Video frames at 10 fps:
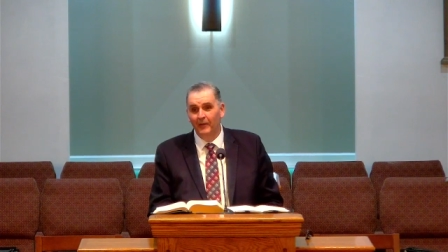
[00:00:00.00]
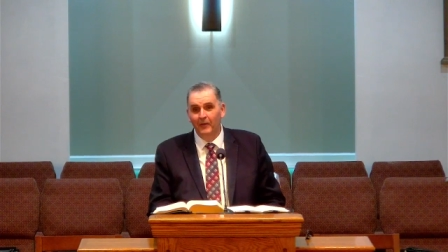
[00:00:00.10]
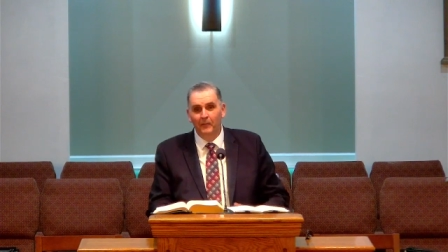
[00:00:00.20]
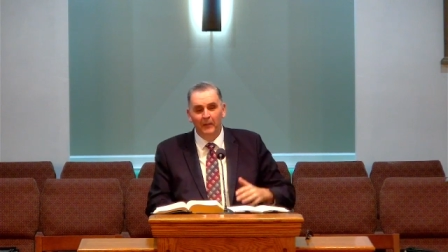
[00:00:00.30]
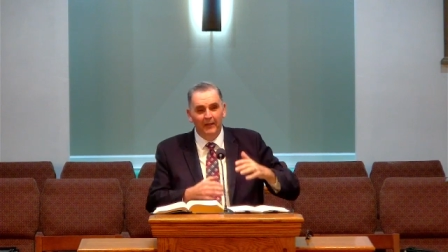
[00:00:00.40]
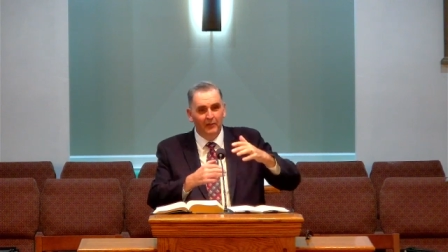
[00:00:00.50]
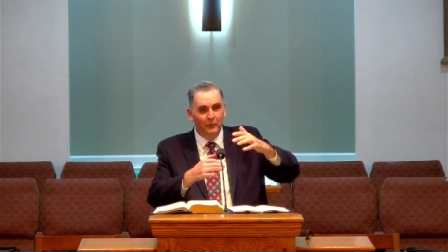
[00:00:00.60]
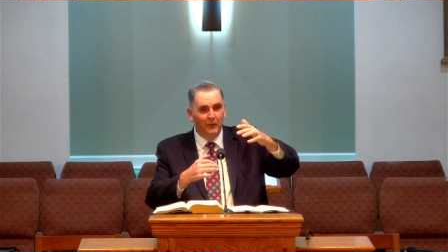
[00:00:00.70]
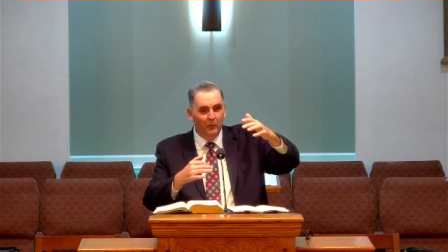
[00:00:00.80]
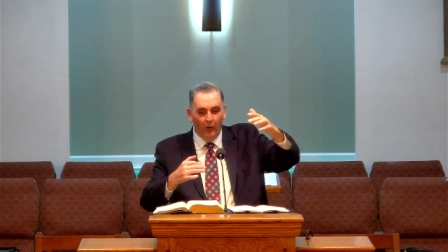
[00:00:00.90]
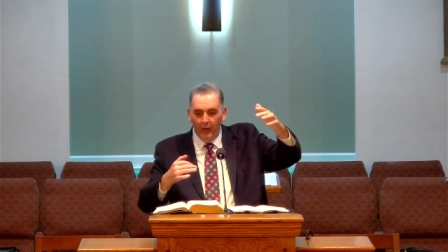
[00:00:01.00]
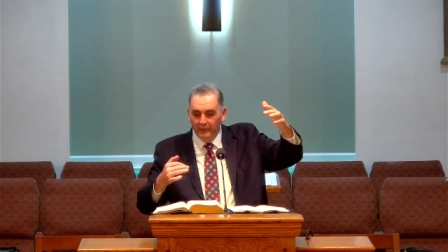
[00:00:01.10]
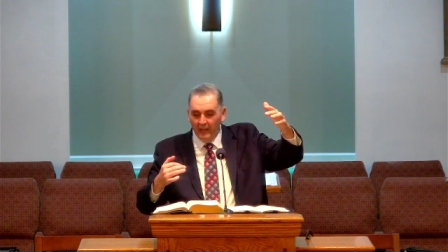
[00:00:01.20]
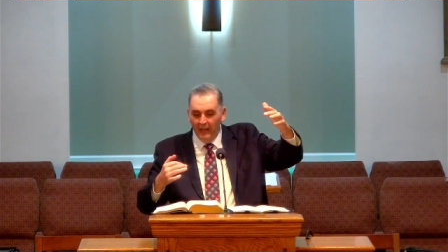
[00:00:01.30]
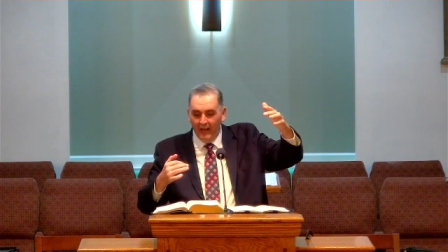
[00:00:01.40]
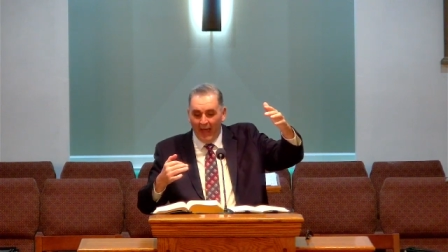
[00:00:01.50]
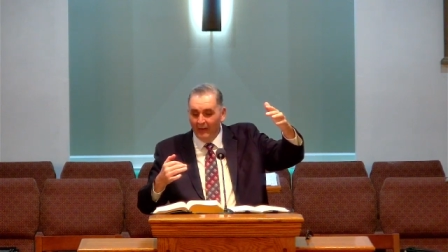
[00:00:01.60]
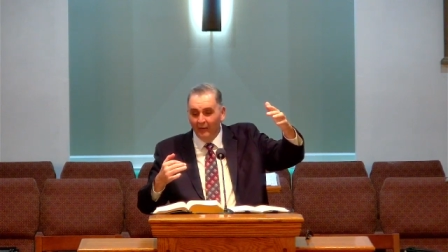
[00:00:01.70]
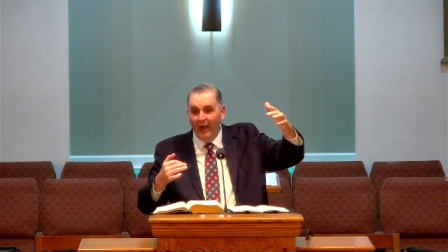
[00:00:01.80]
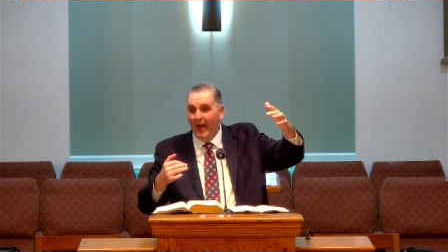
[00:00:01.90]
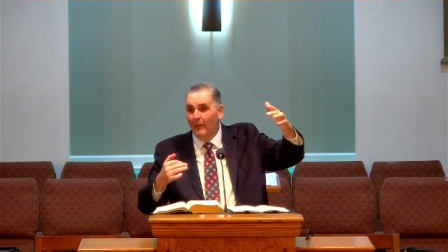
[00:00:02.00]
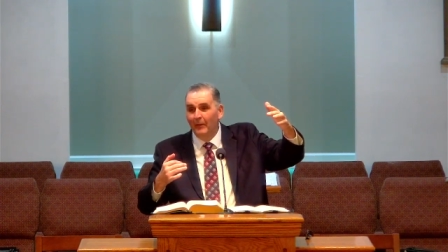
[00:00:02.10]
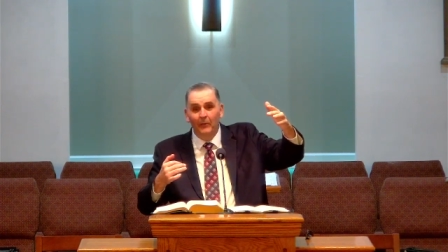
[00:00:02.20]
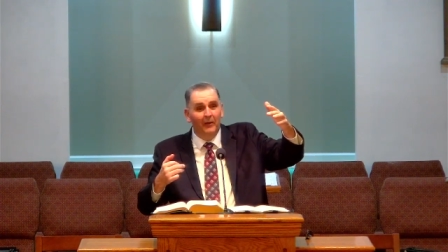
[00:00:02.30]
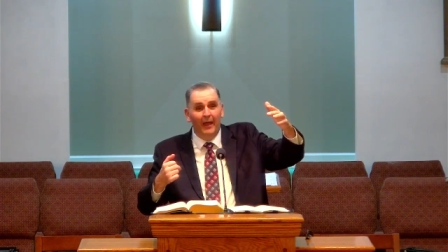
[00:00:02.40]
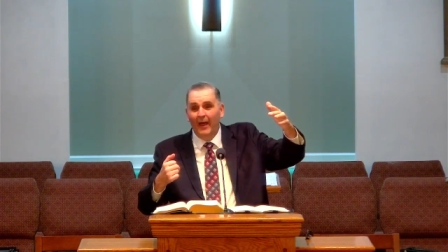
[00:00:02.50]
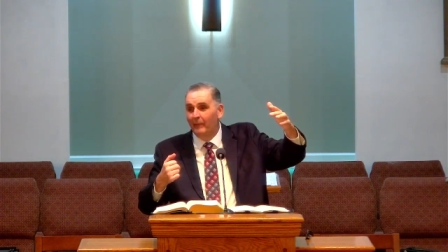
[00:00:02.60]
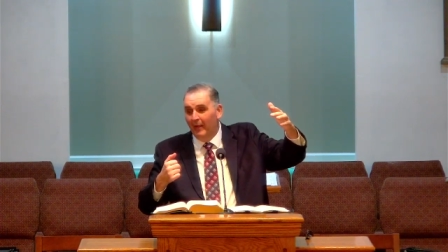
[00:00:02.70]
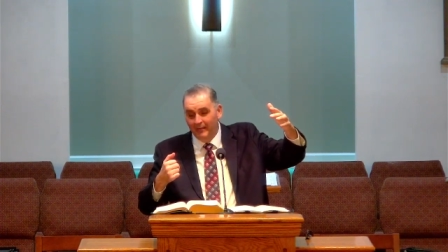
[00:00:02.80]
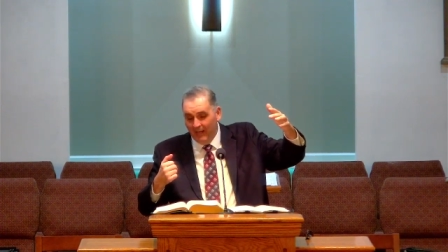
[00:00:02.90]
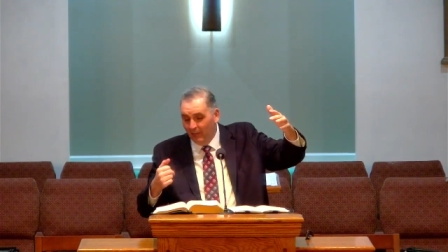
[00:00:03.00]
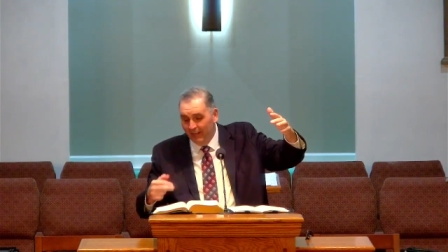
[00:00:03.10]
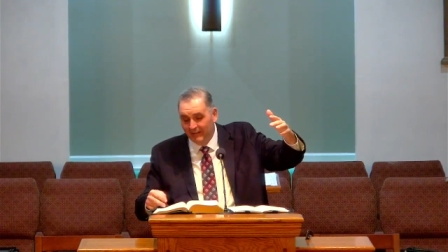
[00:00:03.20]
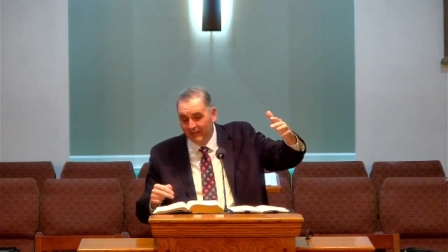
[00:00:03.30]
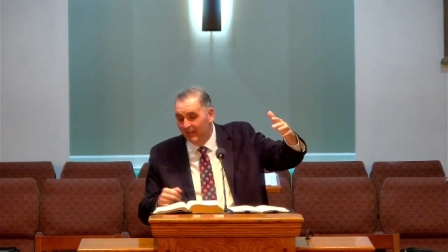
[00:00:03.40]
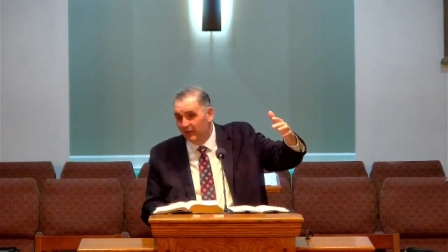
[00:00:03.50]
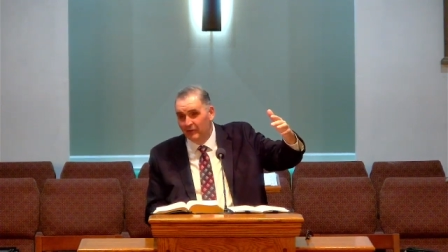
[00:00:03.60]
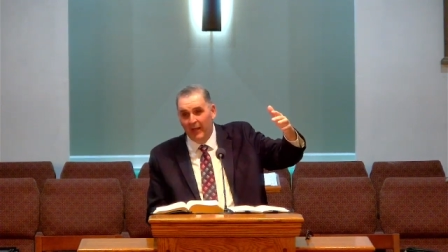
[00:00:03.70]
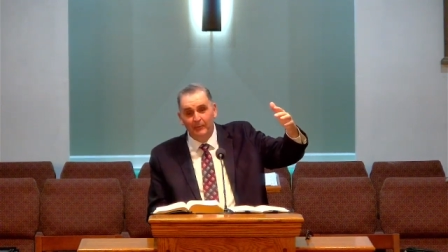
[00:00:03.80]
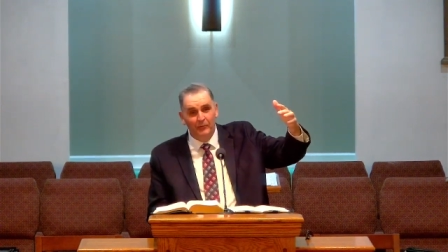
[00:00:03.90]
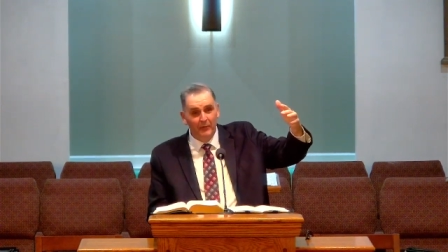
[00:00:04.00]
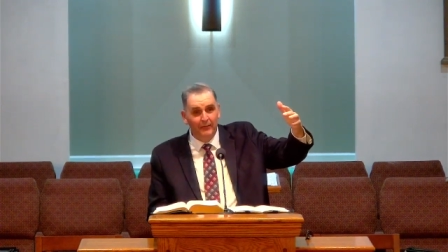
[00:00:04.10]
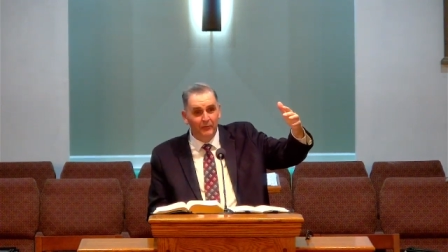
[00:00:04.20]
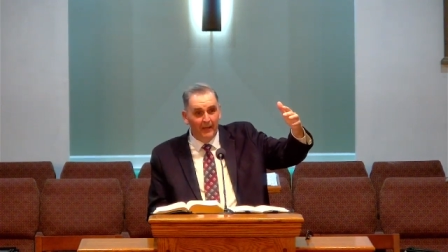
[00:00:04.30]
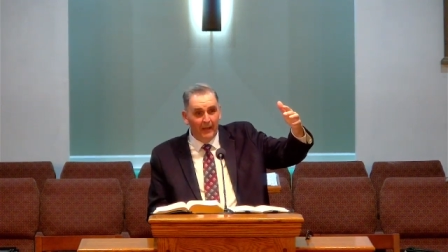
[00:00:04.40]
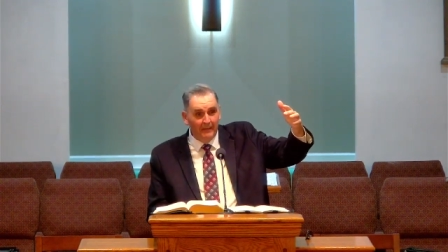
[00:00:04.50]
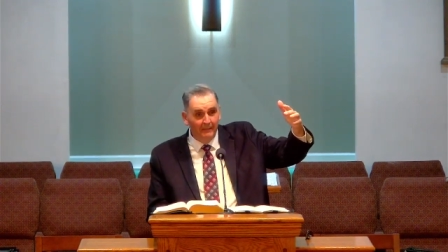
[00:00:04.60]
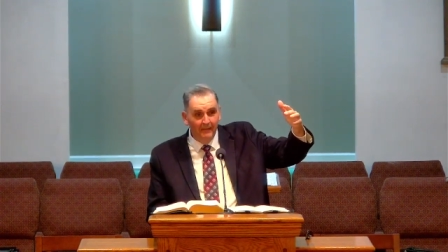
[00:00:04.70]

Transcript: Because when we're all done, I don't know how many we're going to have by the time we get to the end of chapter 16.